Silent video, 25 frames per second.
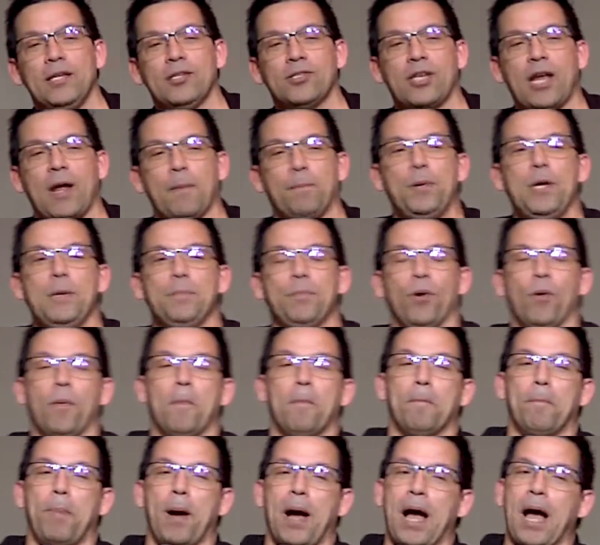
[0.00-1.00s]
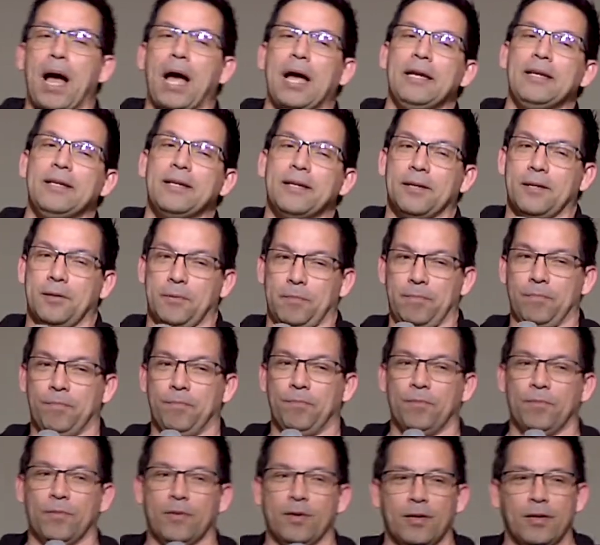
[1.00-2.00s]
he used to have people behind him
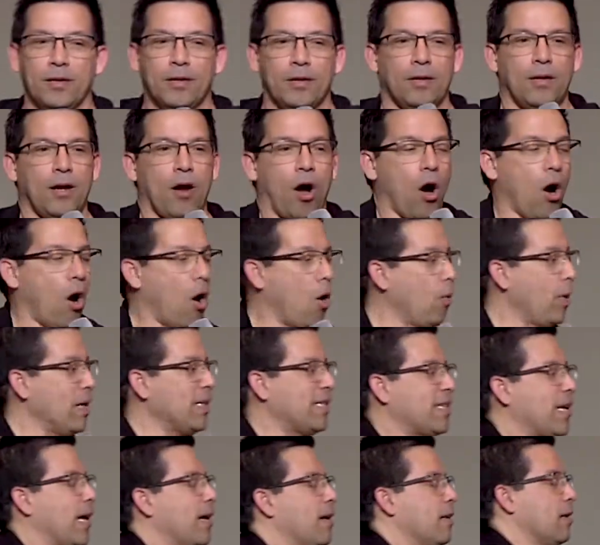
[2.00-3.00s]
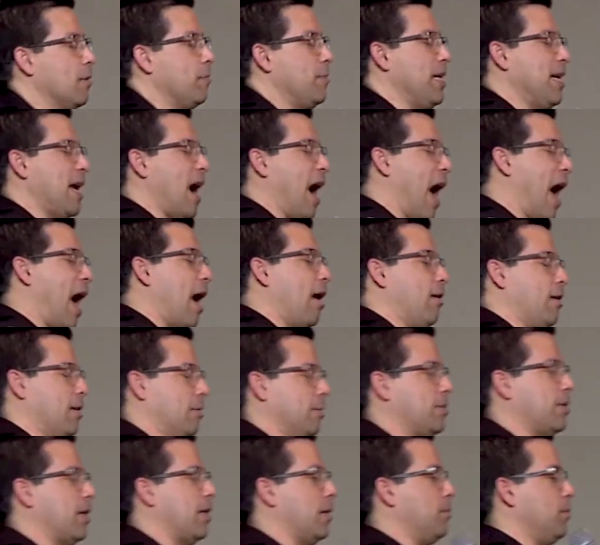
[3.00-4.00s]
always telling him, he hired
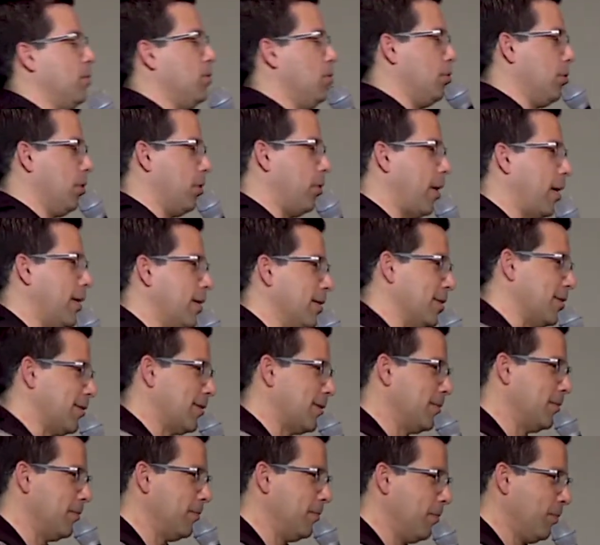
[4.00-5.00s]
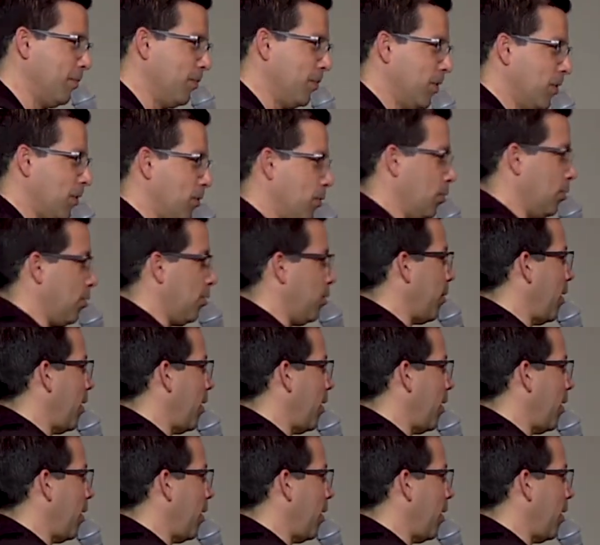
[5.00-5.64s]
him, telling him, you're the greatest. You're the